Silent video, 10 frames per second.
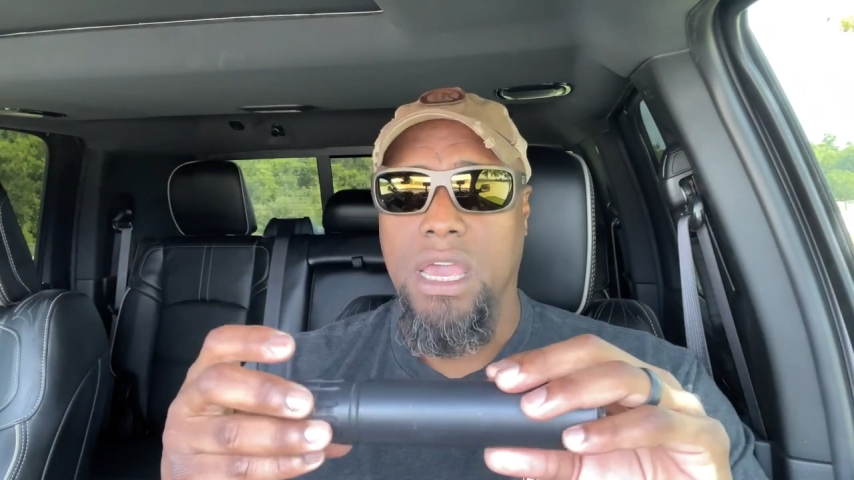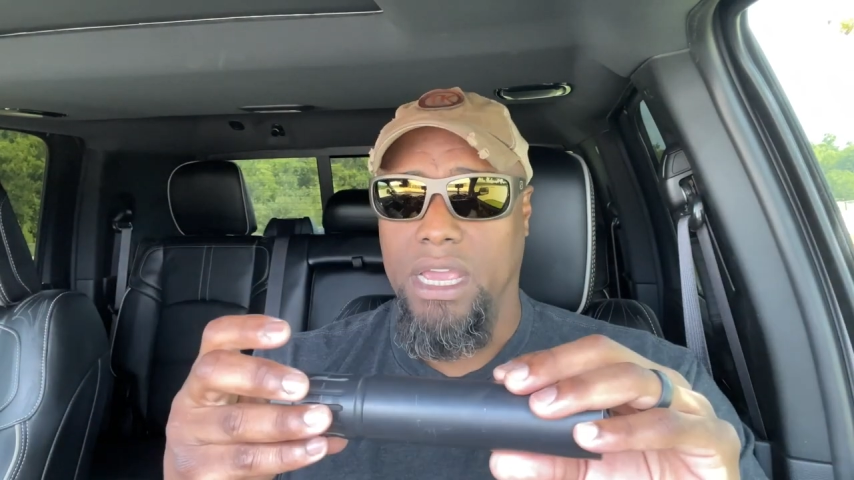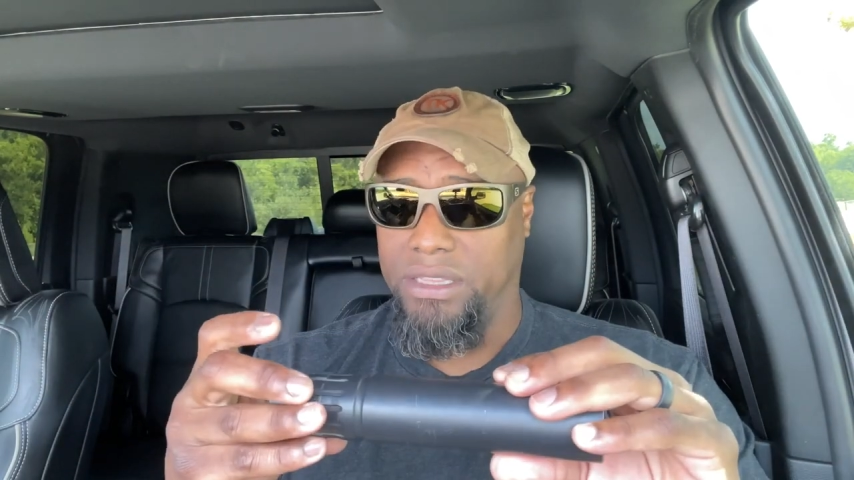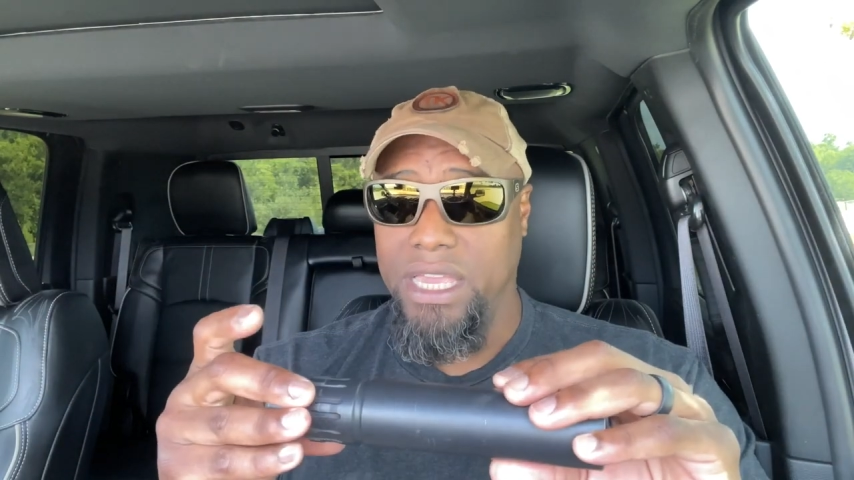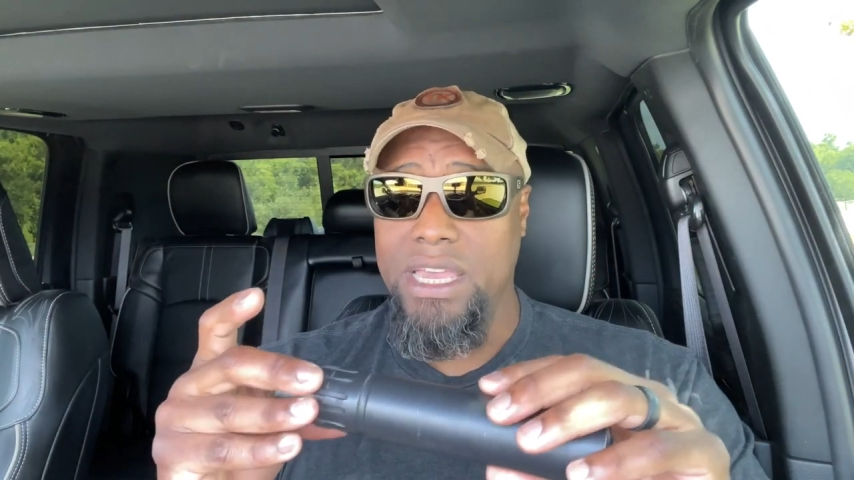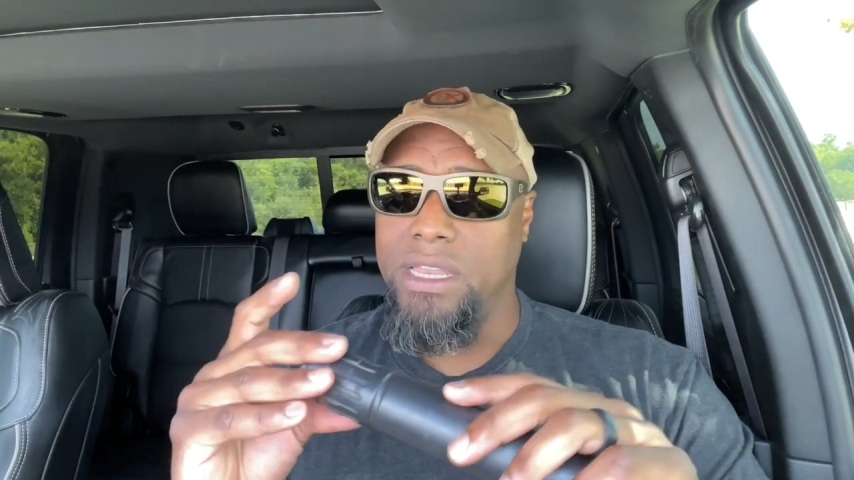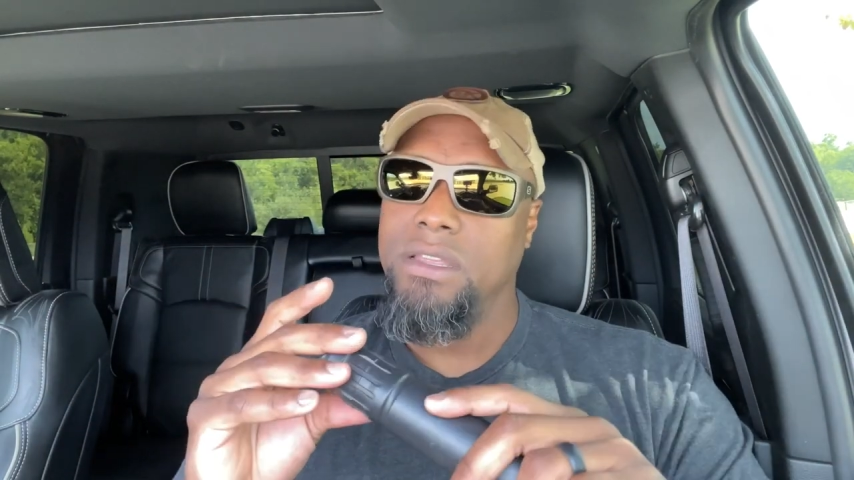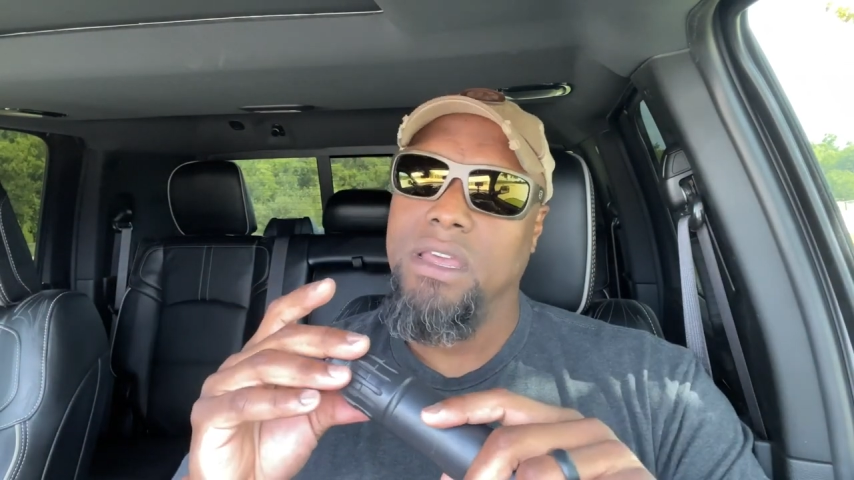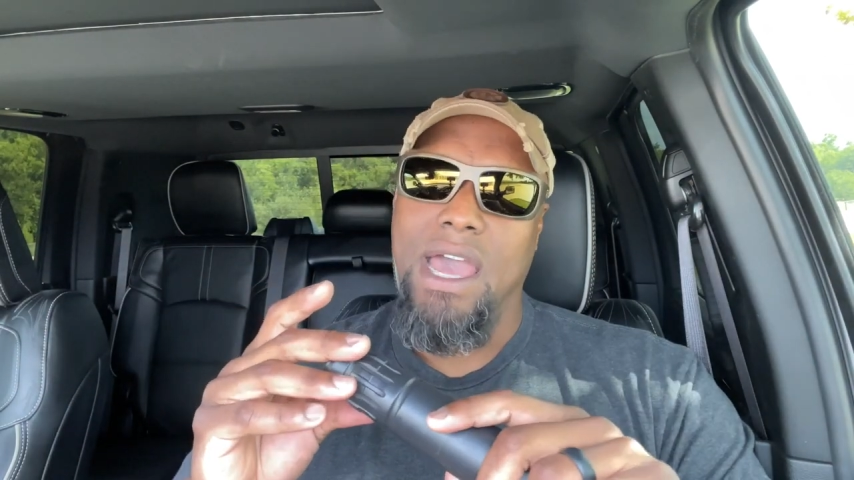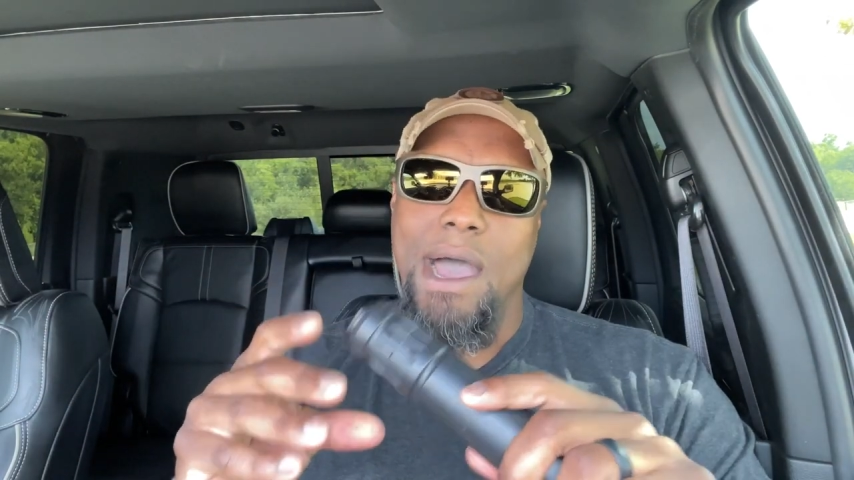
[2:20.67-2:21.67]
And
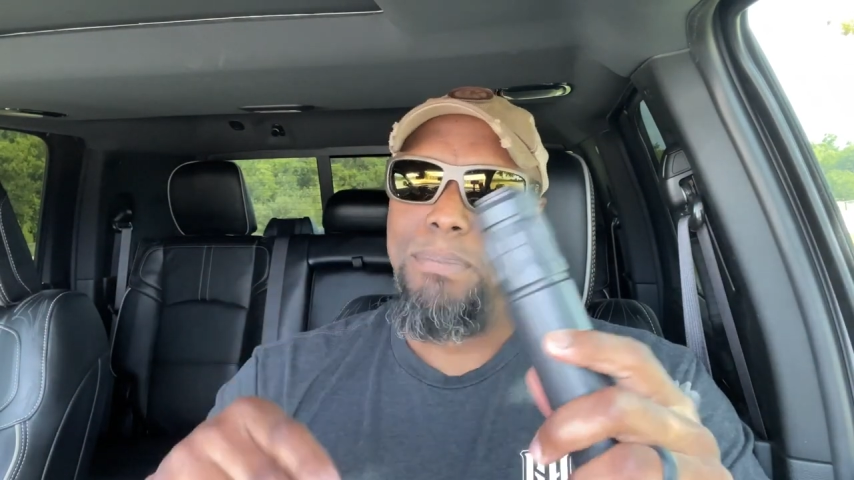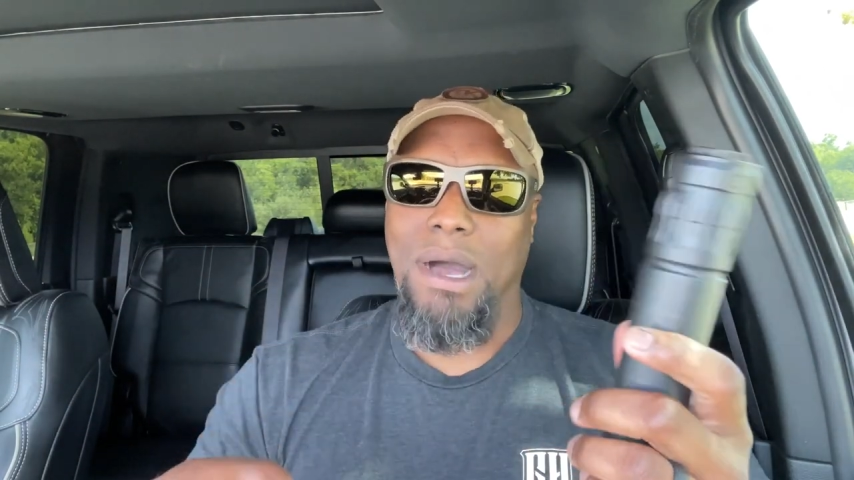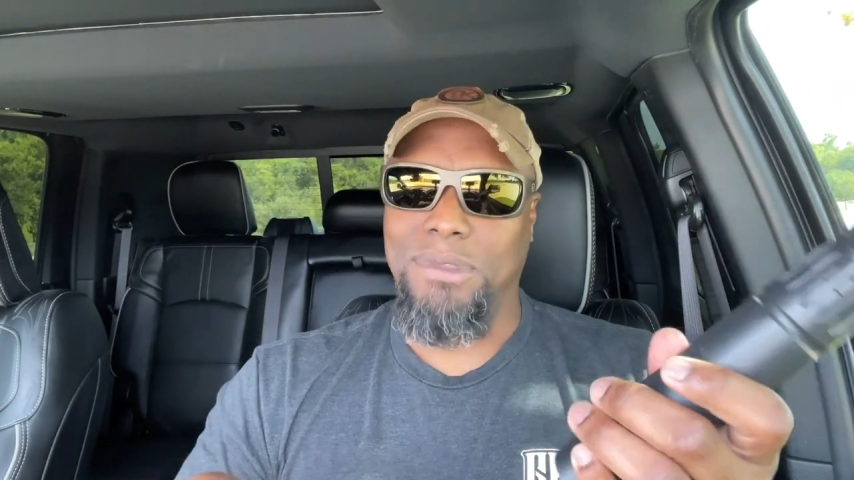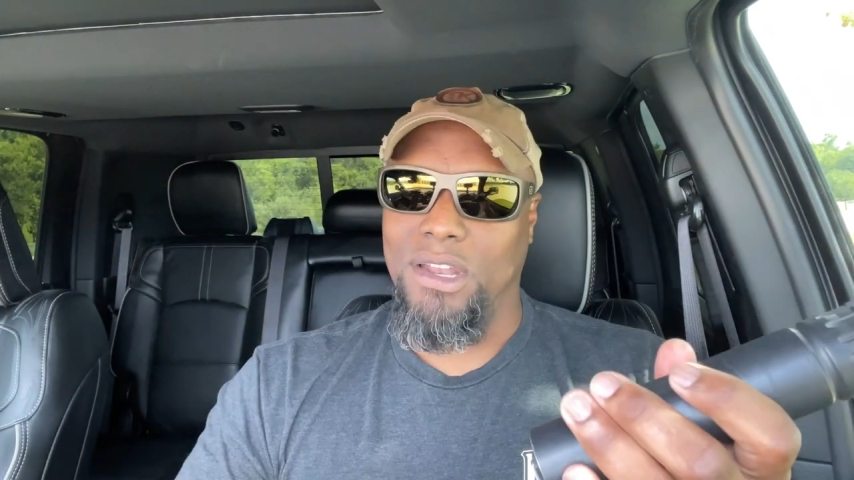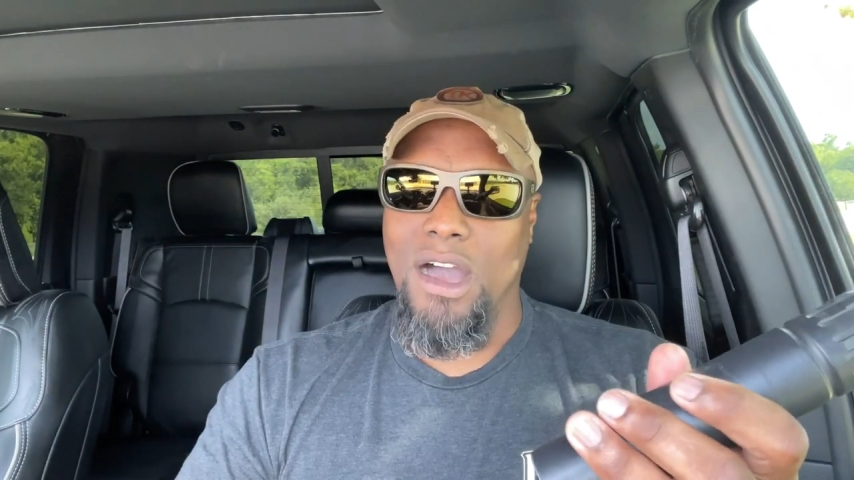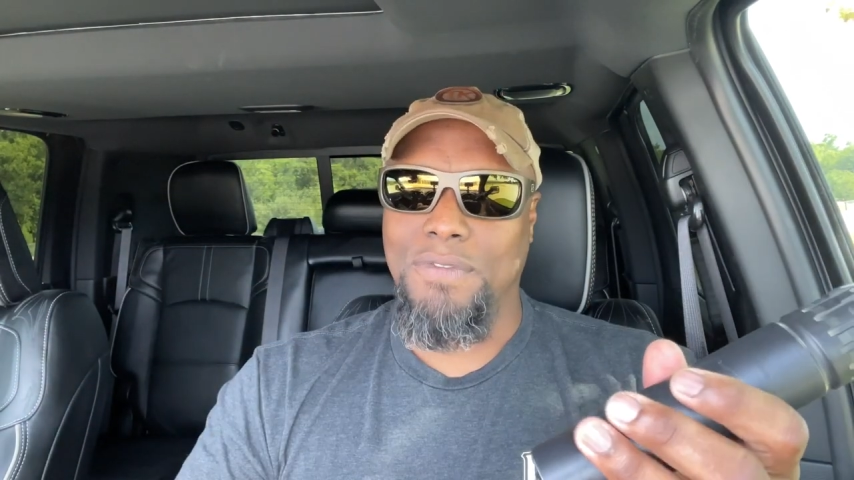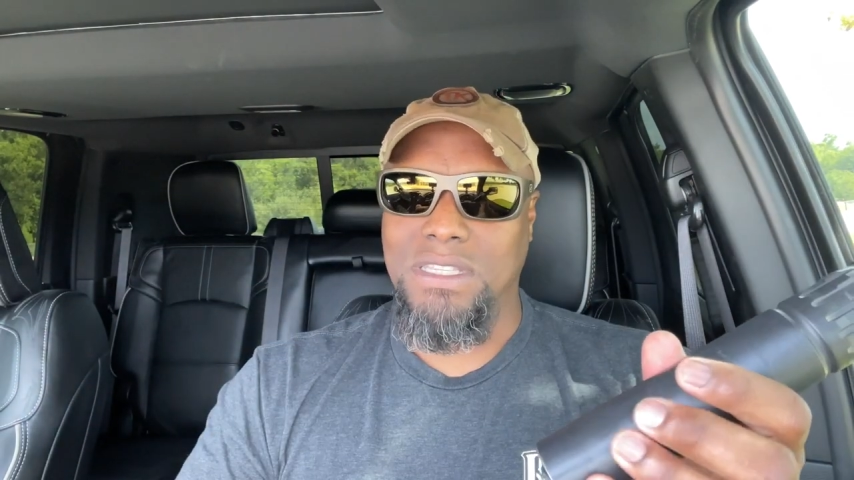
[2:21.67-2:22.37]
then I bumped it over